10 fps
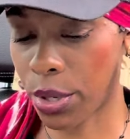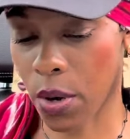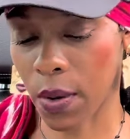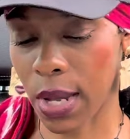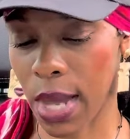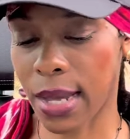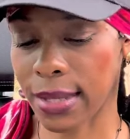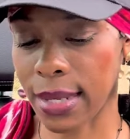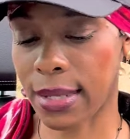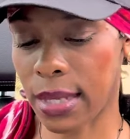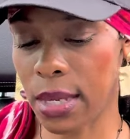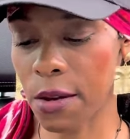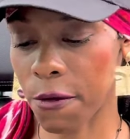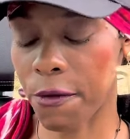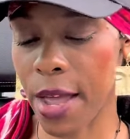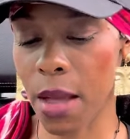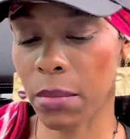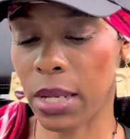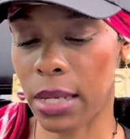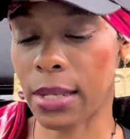Okay, because I see your
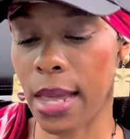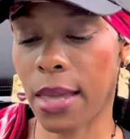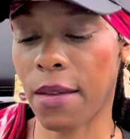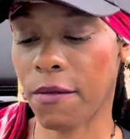family taking